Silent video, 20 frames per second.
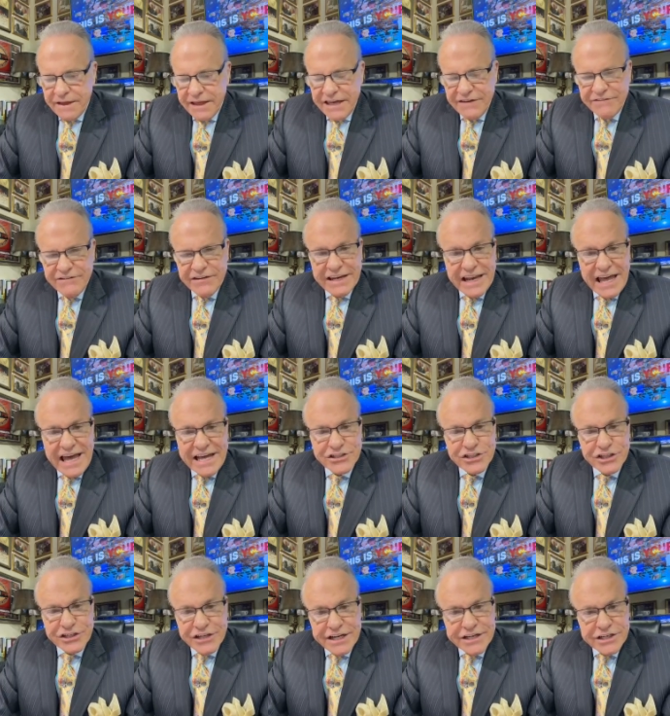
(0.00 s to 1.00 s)
If
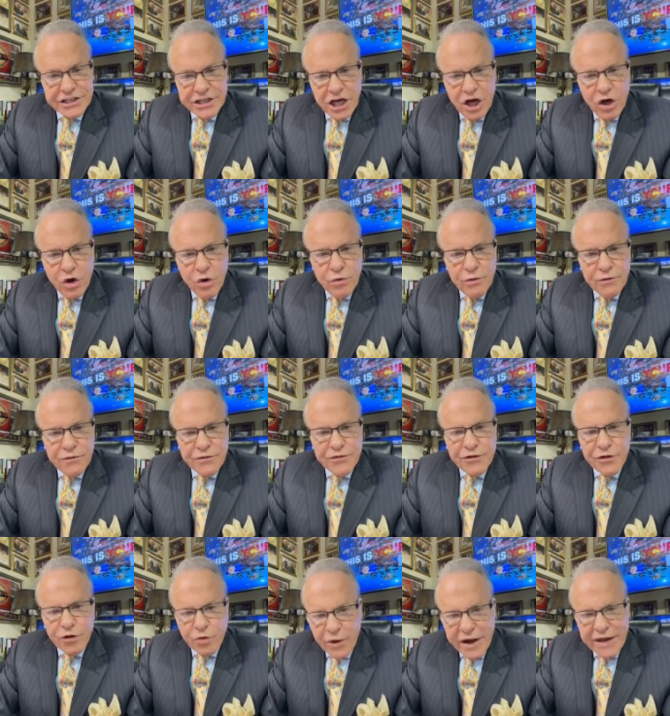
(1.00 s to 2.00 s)
Elijah didn't go,
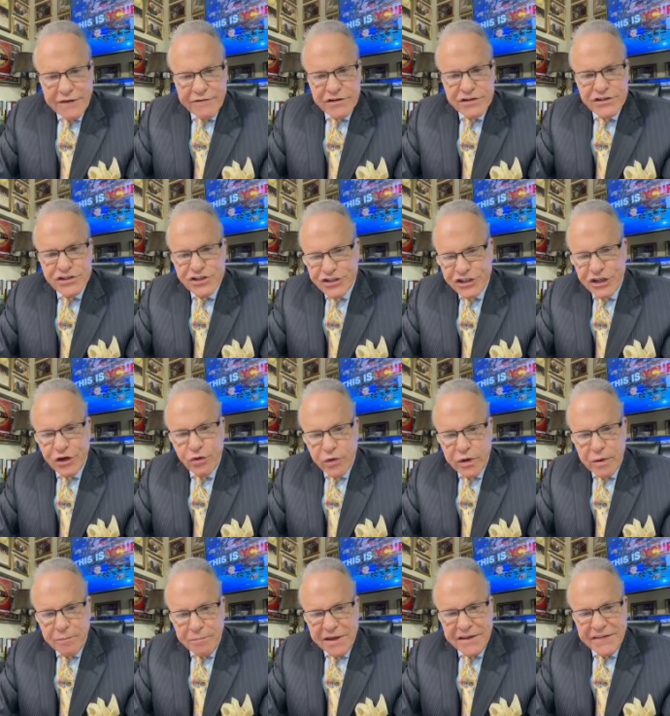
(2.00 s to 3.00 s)
the ravens still
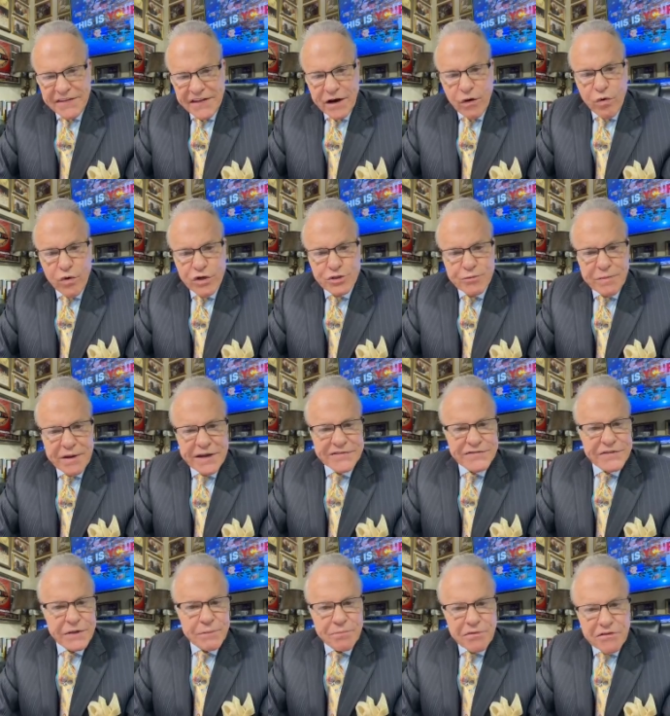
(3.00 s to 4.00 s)
would have been there, which
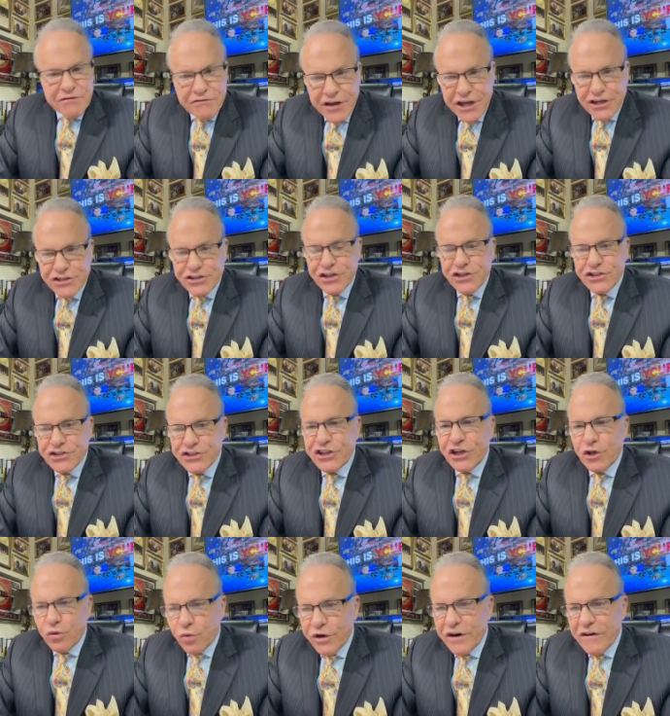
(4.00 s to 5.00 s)
means the provision
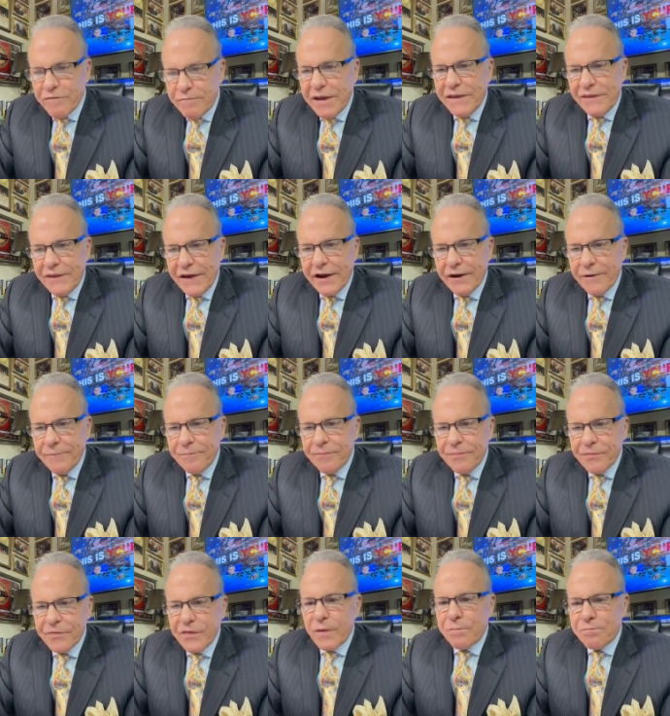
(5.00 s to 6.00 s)
still would have been there.
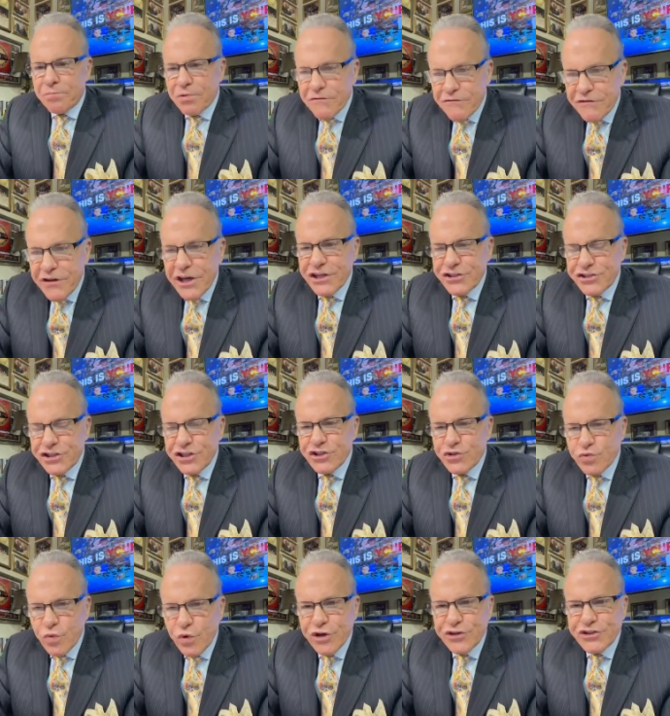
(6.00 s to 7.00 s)
The
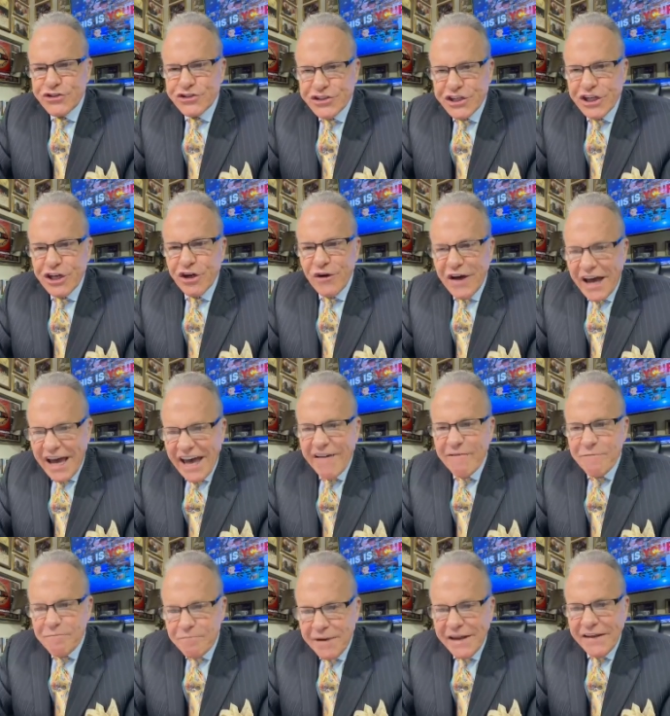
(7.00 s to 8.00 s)
provisions would still
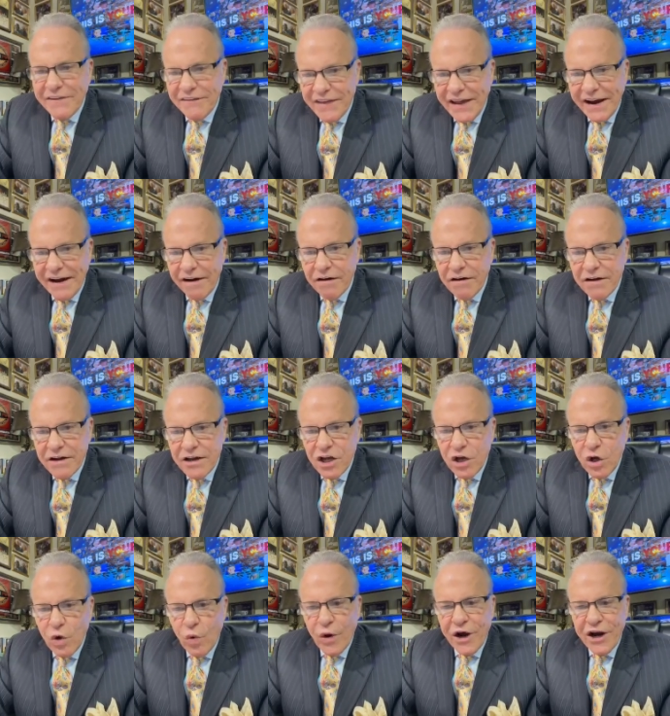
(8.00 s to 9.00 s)
have been there
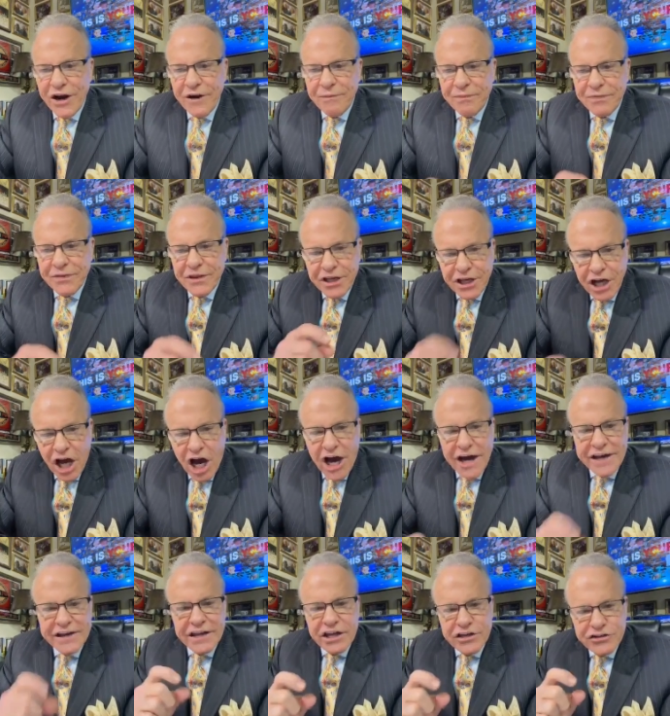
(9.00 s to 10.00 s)
where
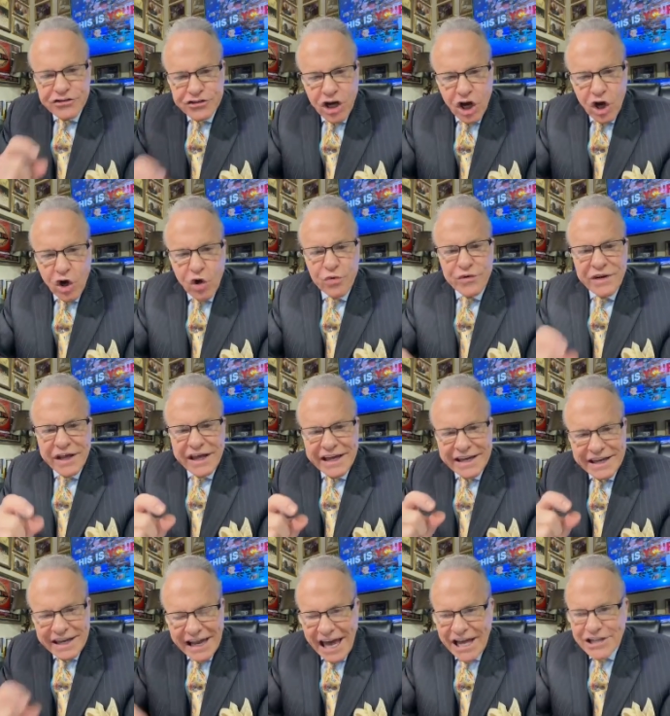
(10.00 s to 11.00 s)
God told
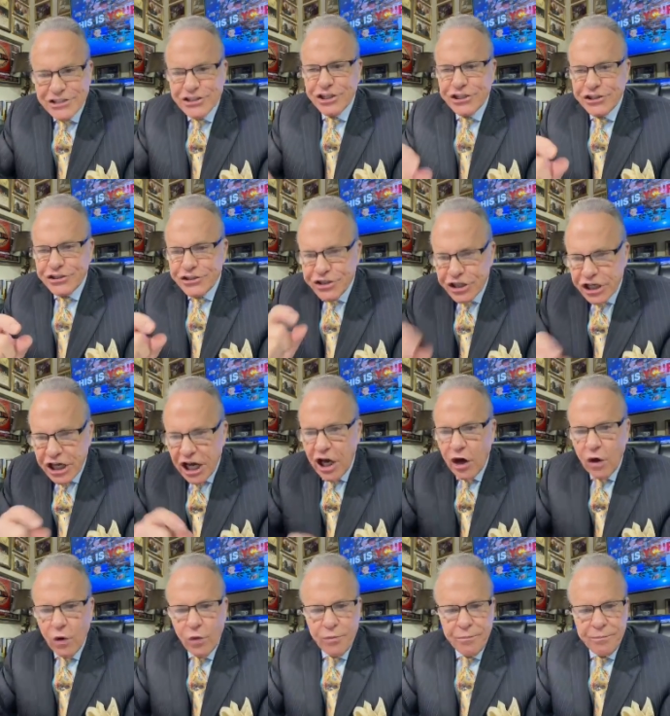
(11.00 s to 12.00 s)
Elijah to
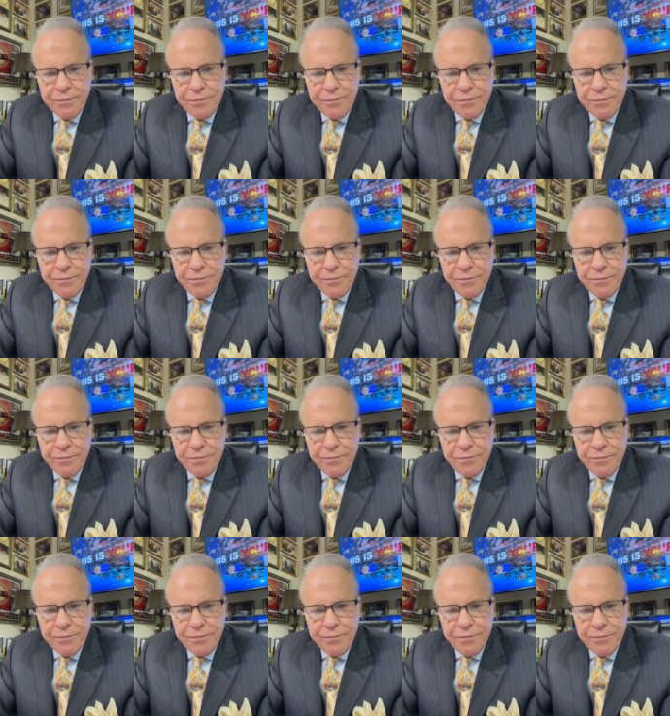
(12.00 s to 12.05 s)
go.